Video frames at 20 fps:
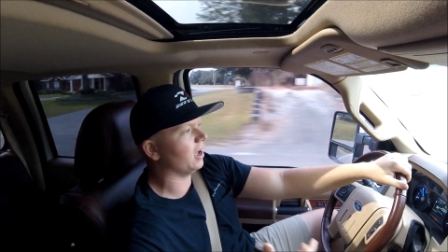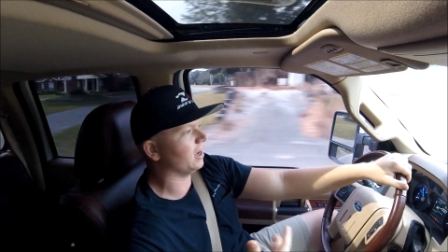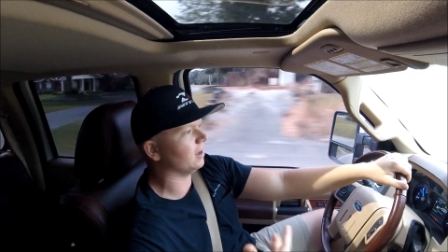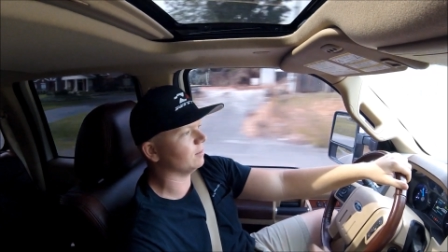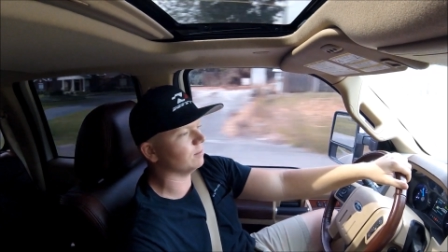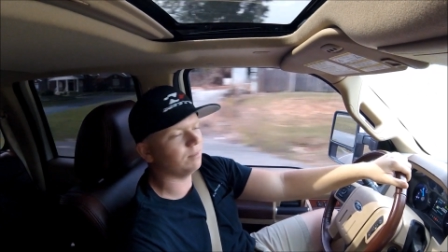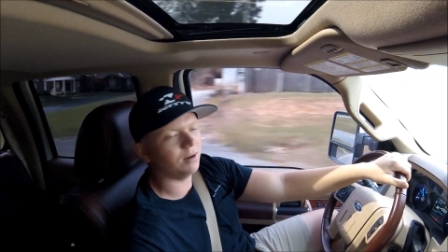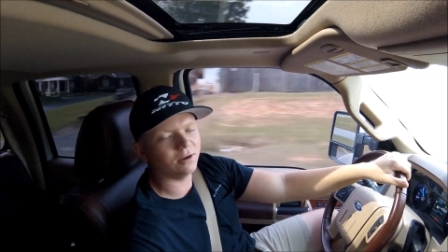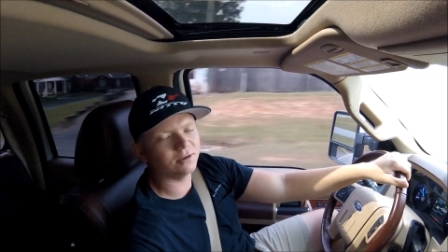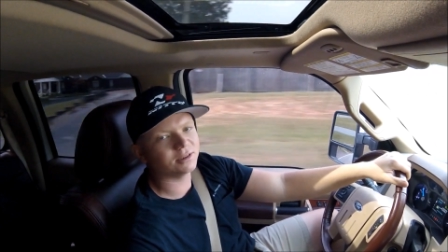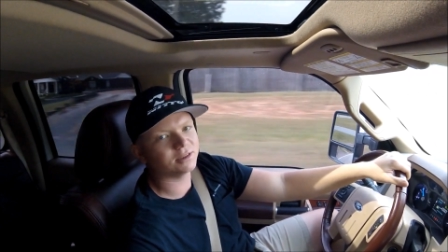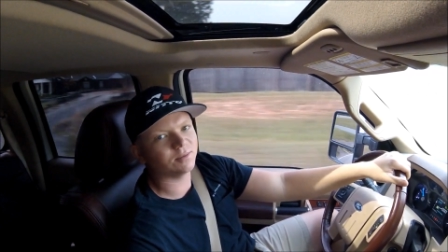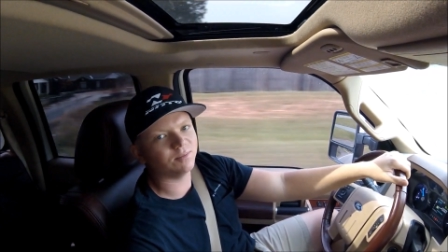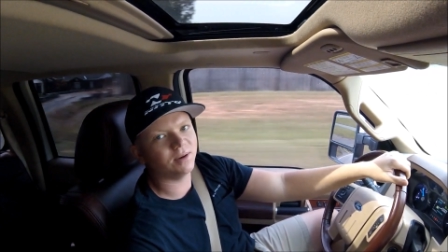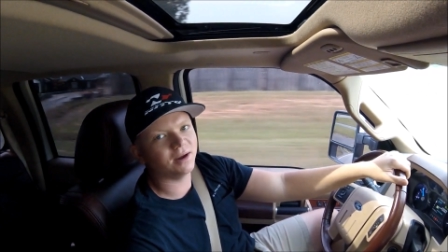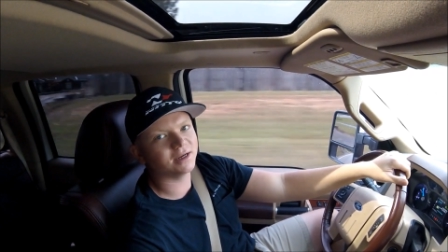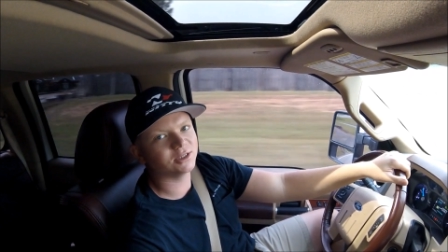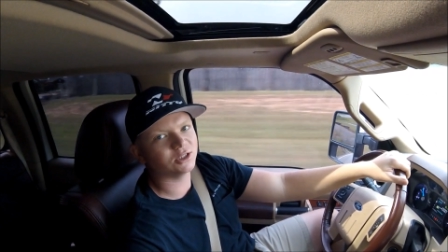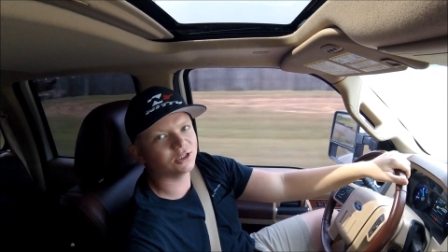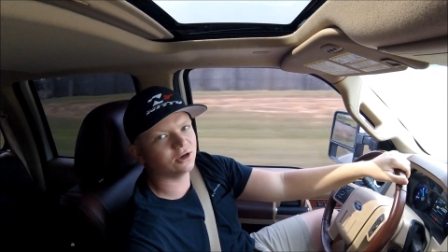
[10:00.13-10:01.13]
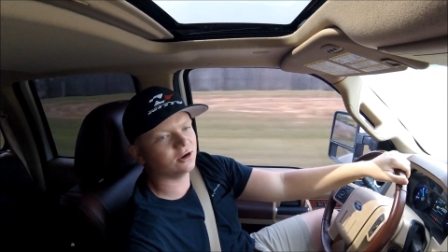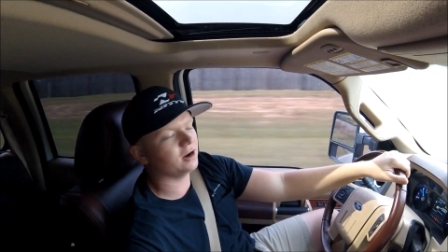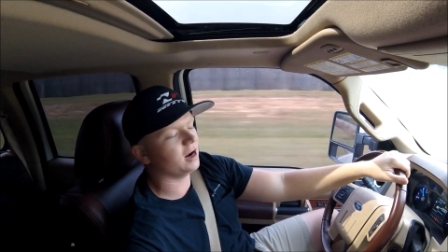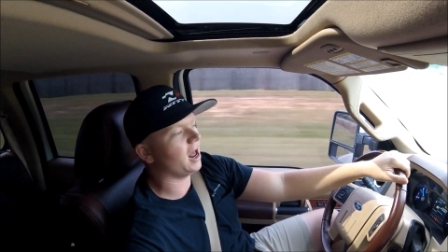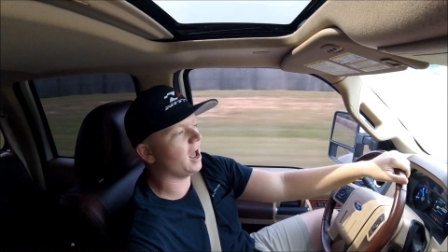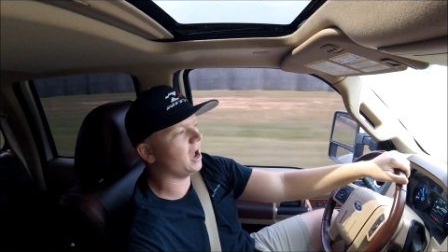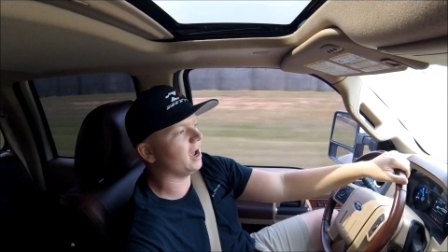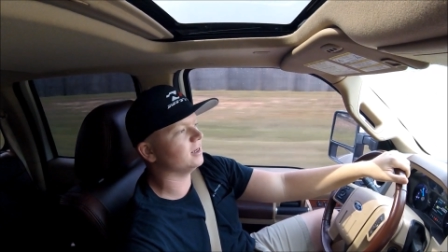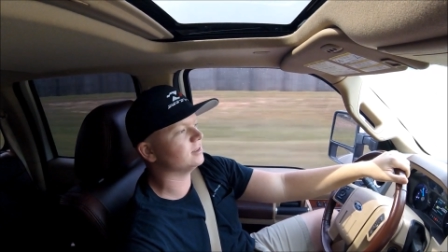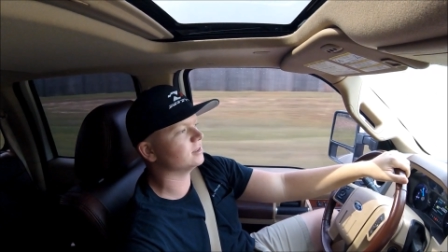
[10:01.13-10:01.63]
I can post a picture
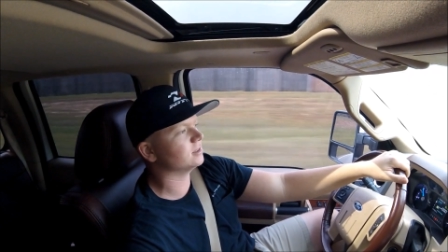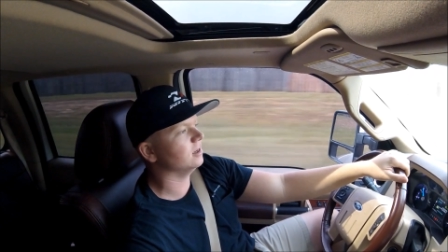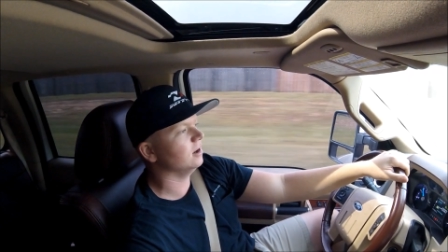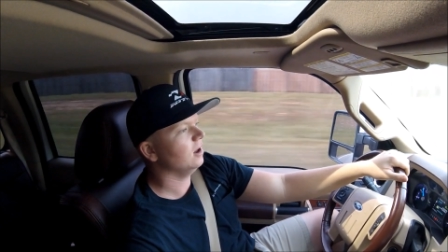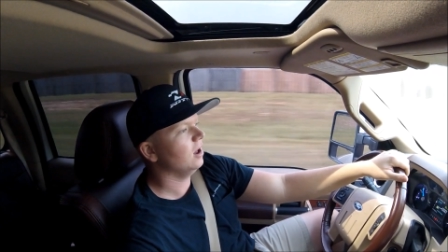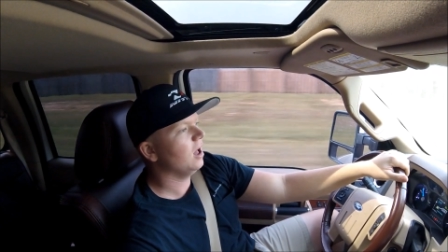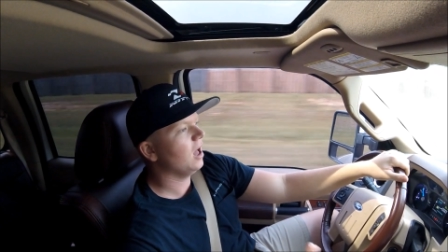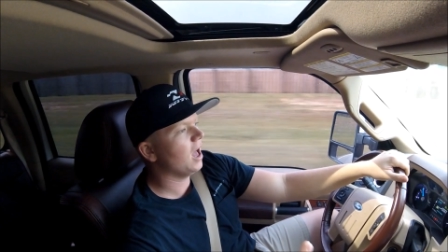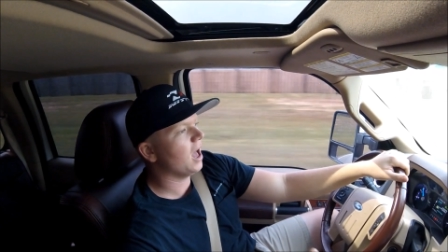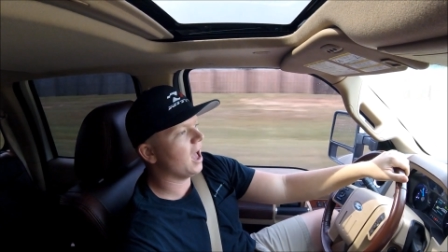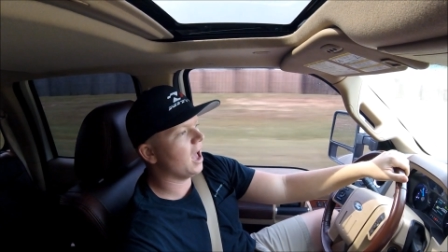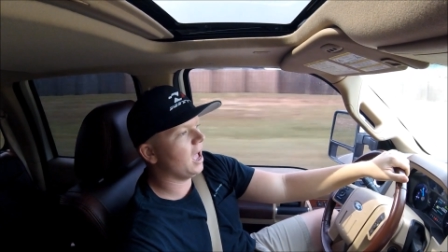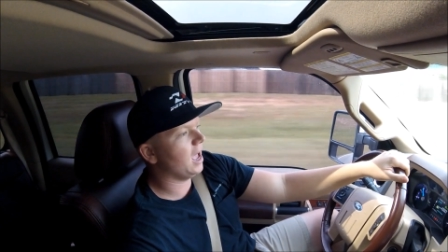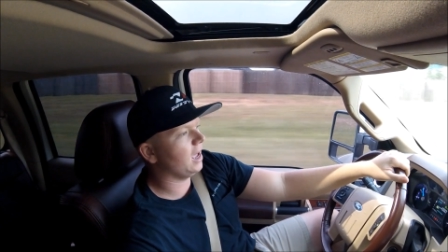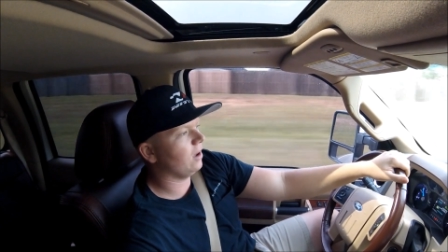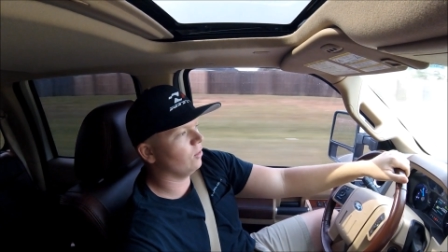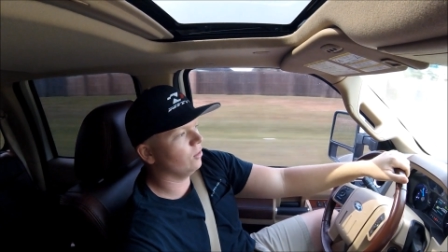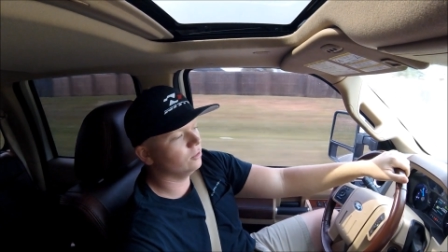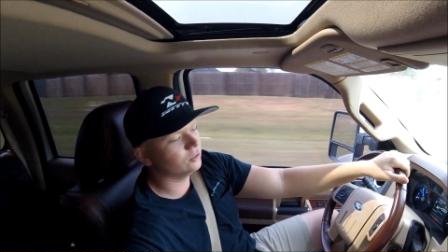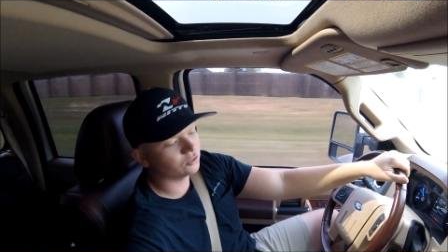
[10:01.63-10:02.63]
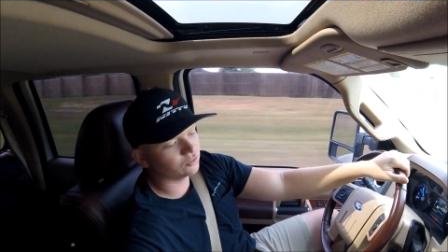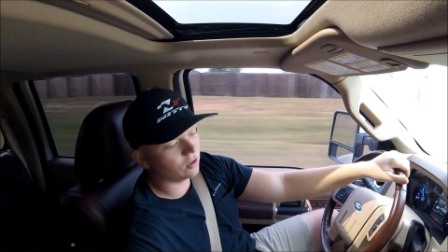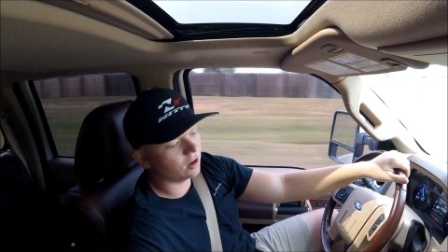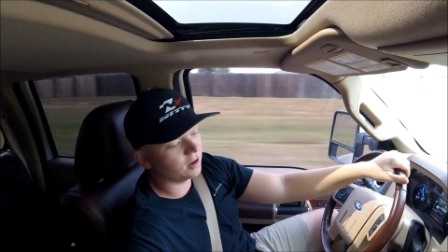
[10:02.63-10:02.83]
and ask, hey, who's